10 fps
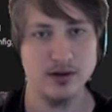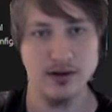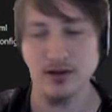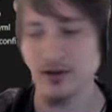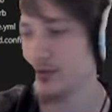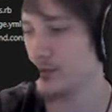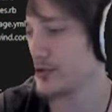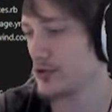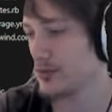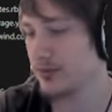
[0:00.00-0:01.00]
And we
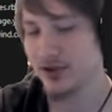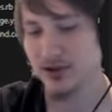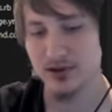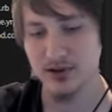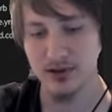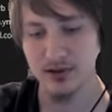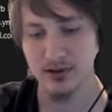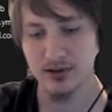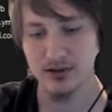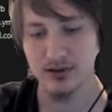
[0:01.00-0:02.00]
should be
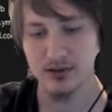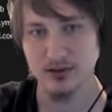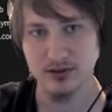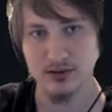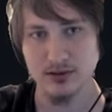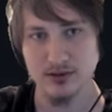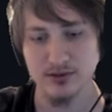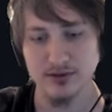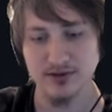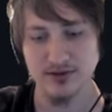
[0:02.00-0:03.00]
good,
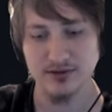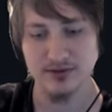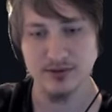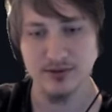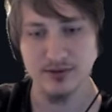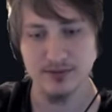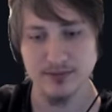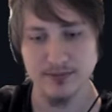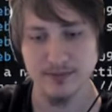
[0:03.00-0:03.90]
although I still don't know,